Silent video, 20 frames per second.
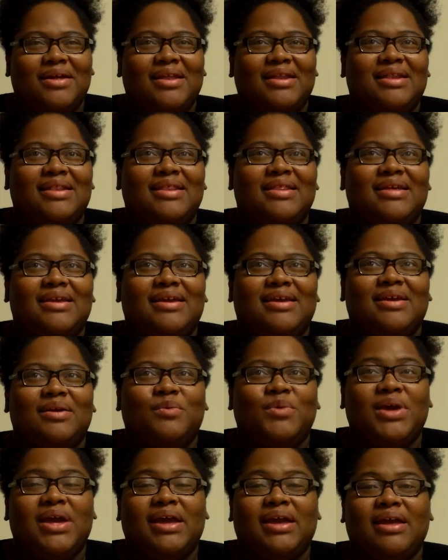And
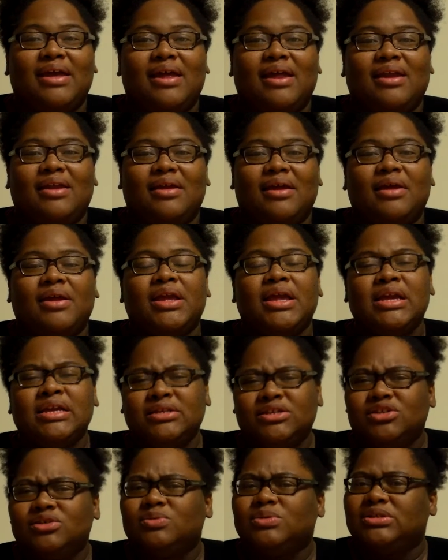then we had,
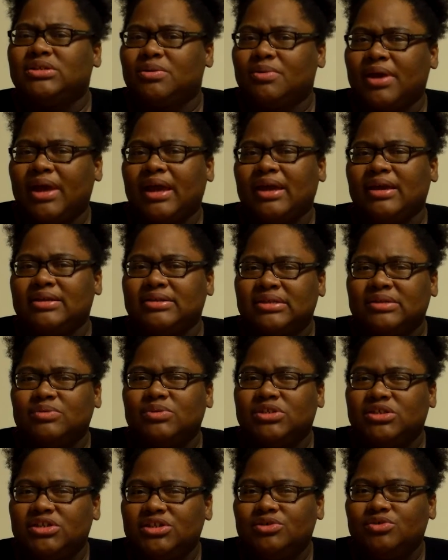Easter was okay because they
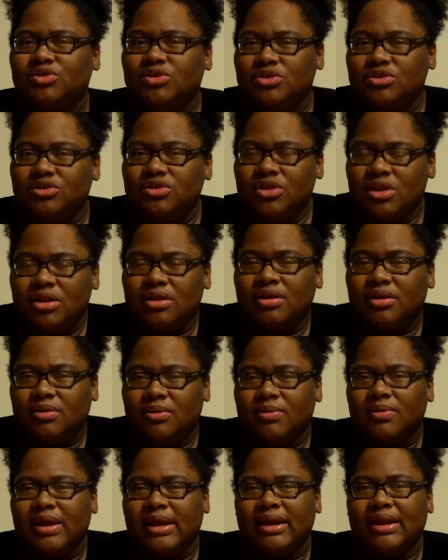were still
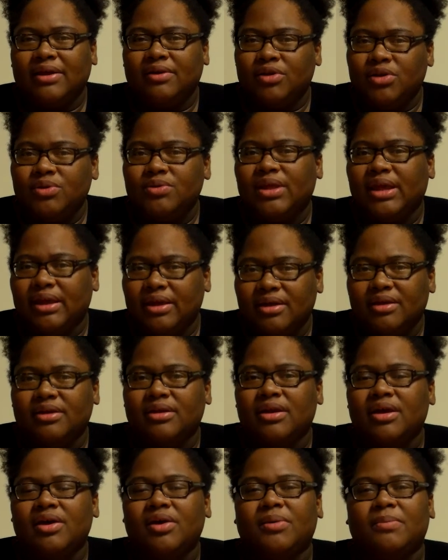little and I knew they
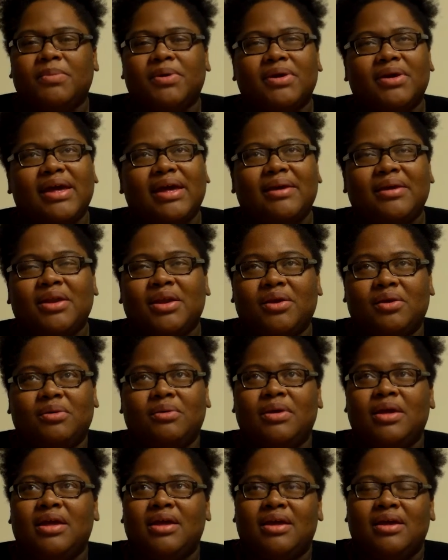couldn't come, but
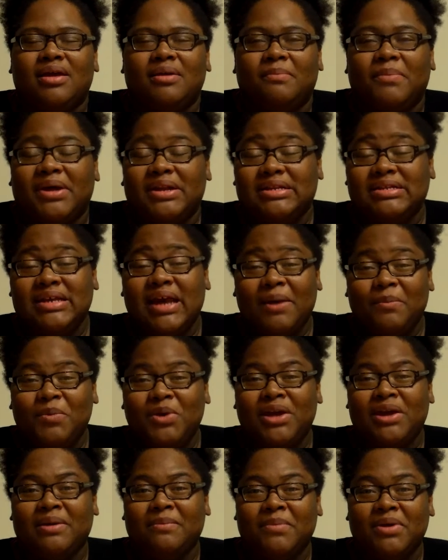by the time
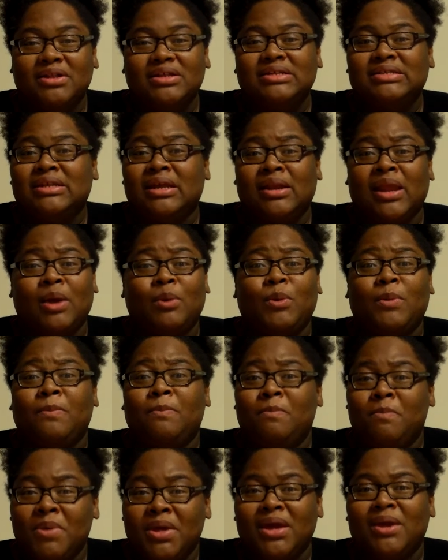we hit Mother's Day, they were
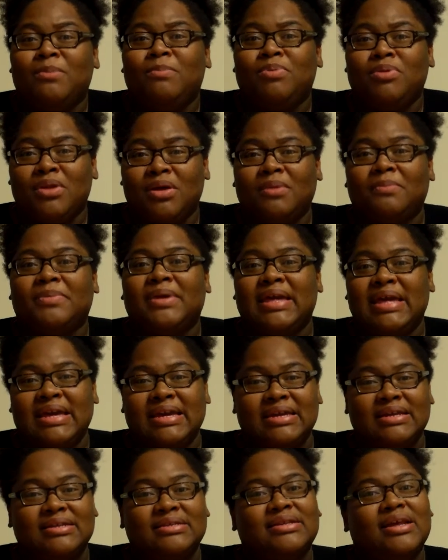big plump
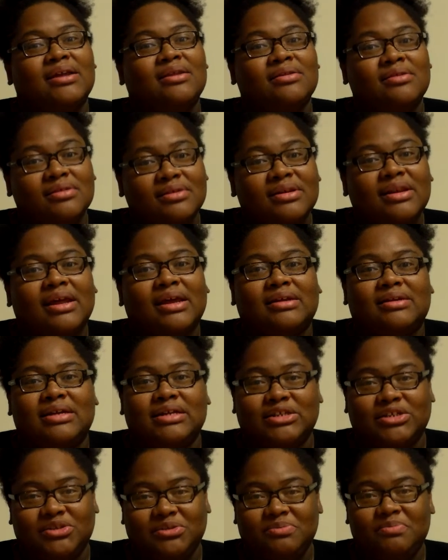kids that looked like
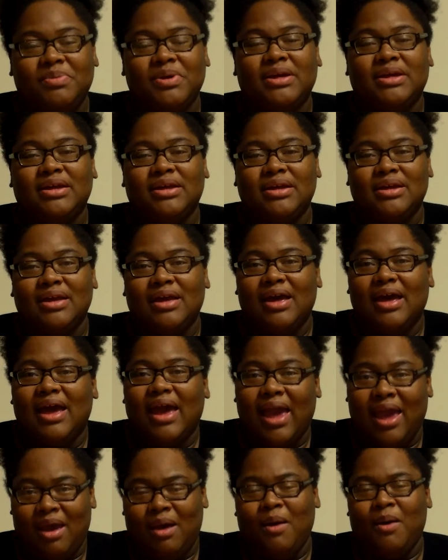they should be
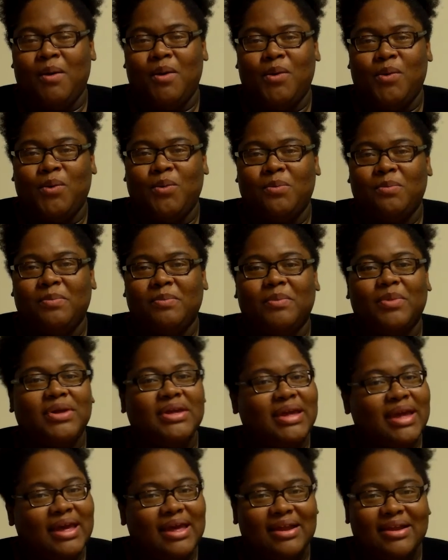at home,
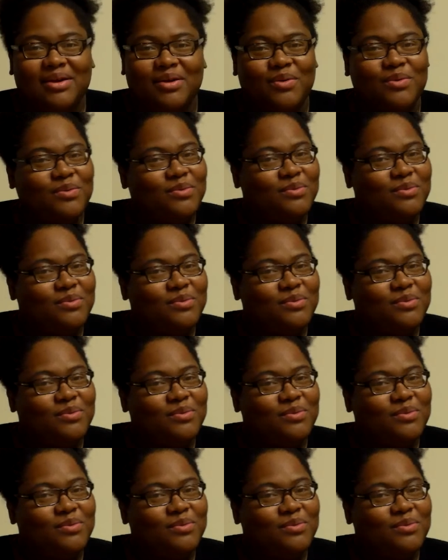yet